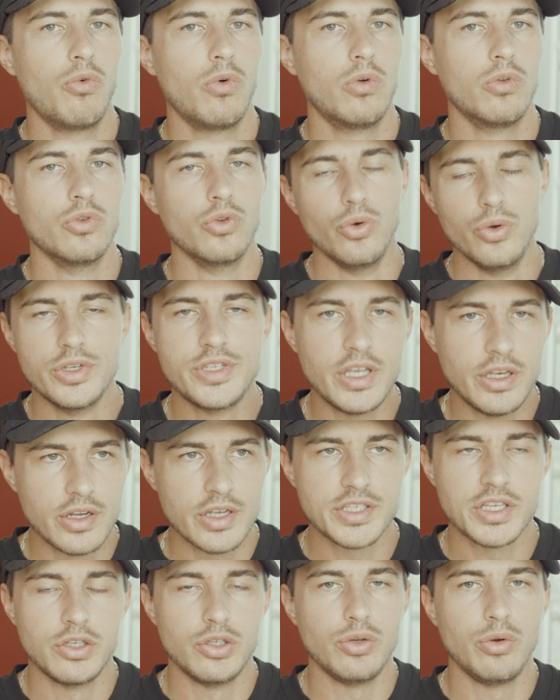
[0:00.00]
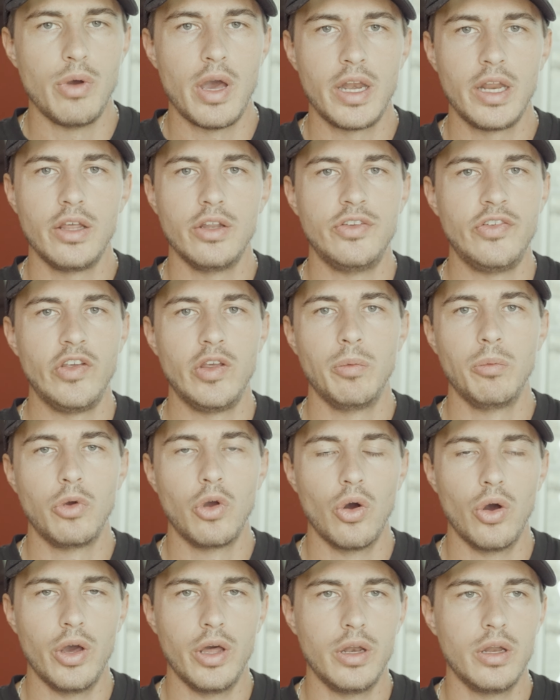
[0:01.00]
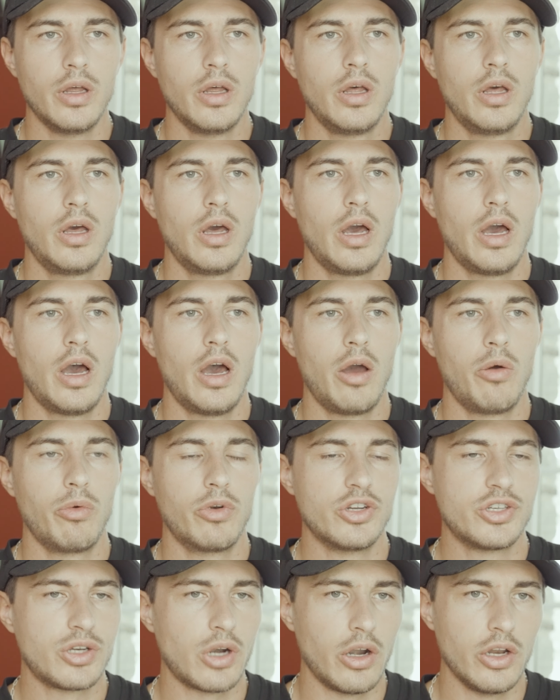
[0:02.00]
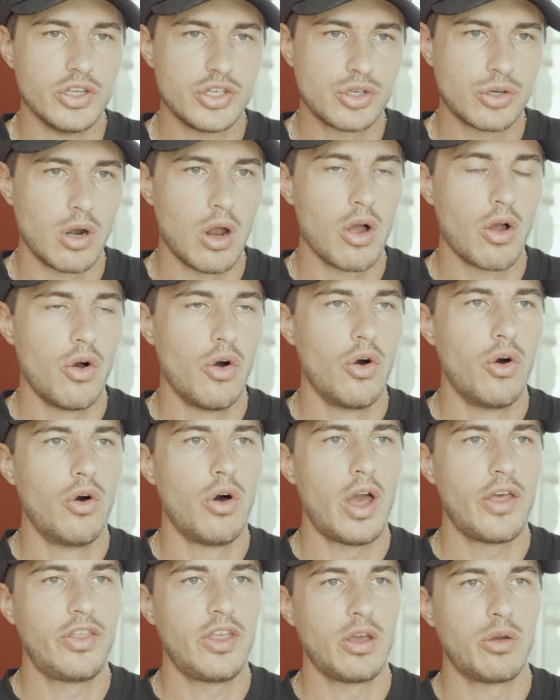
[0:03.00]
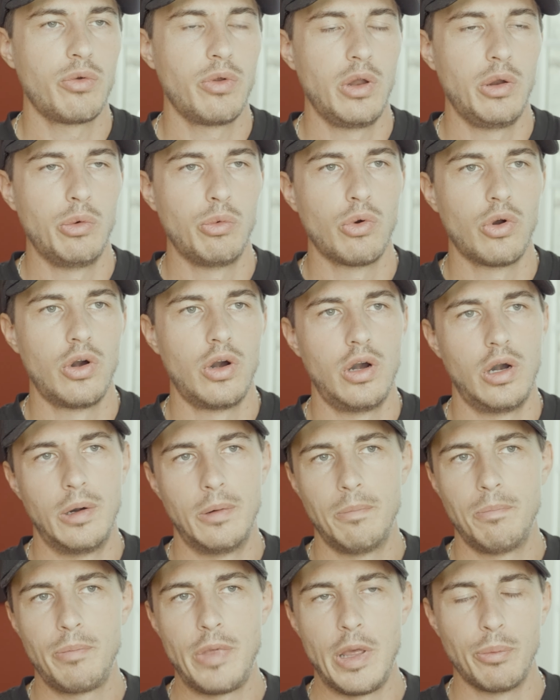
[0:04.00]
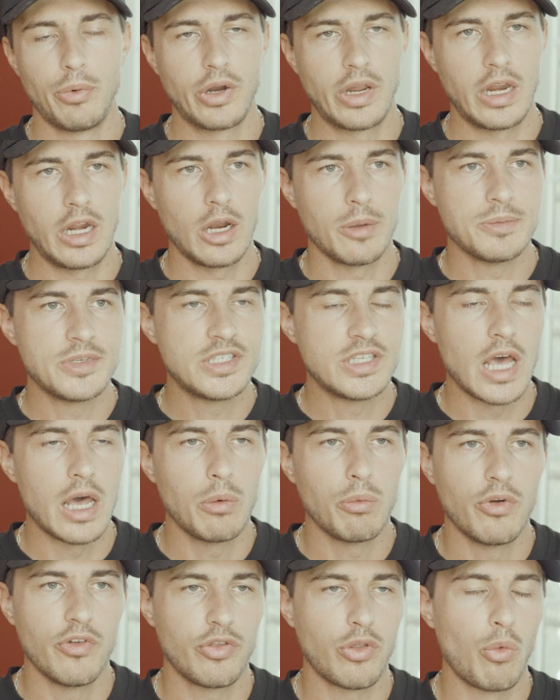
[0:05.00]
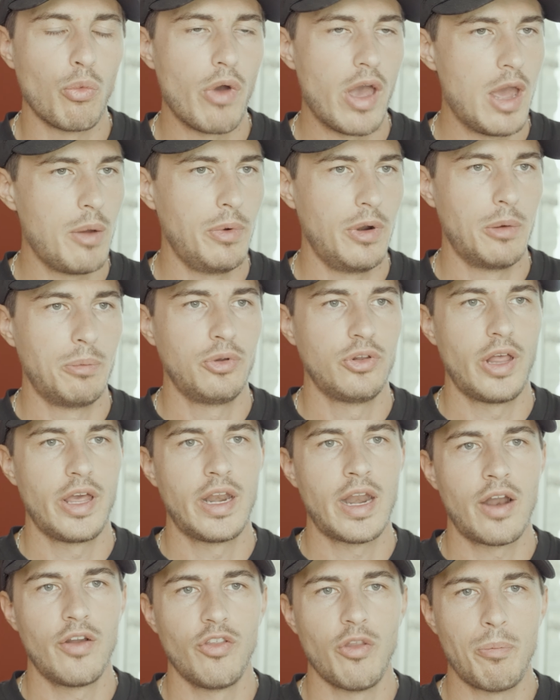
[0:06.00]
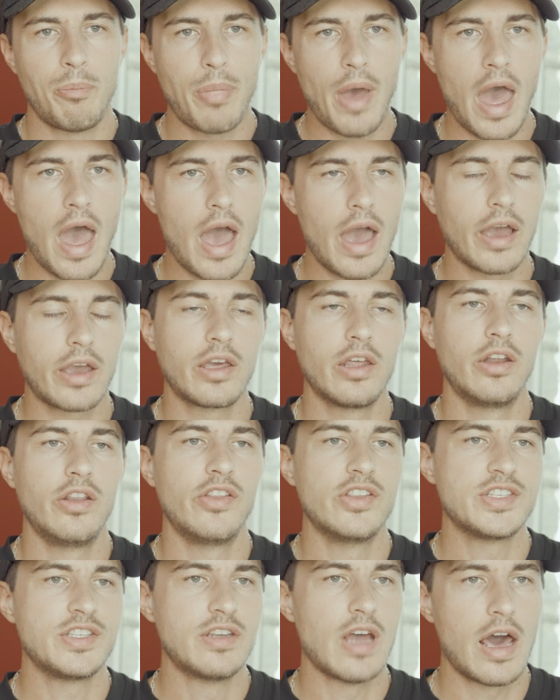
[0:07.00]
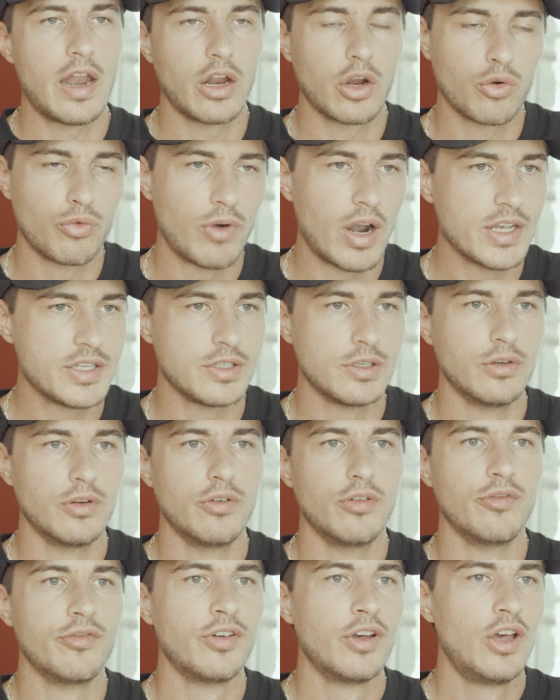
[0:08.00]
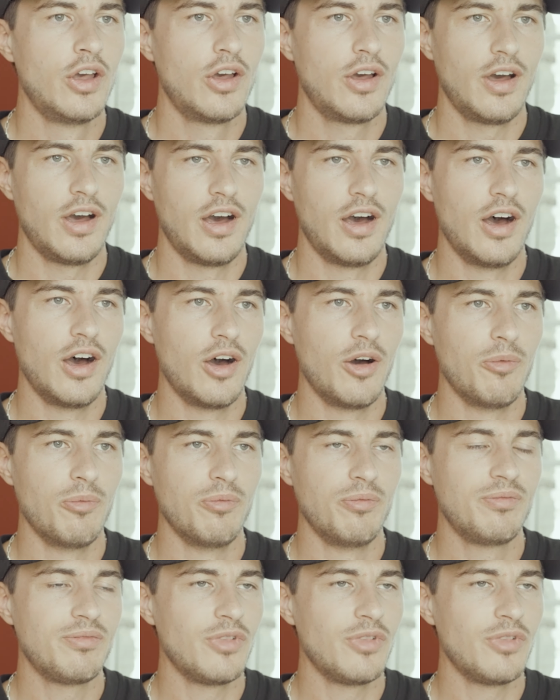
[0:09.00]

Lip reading: losing doesn't do any team good. We were starting to struggle. I think people were getting upset with the way we were playing out of the back, and it's not aggressive. I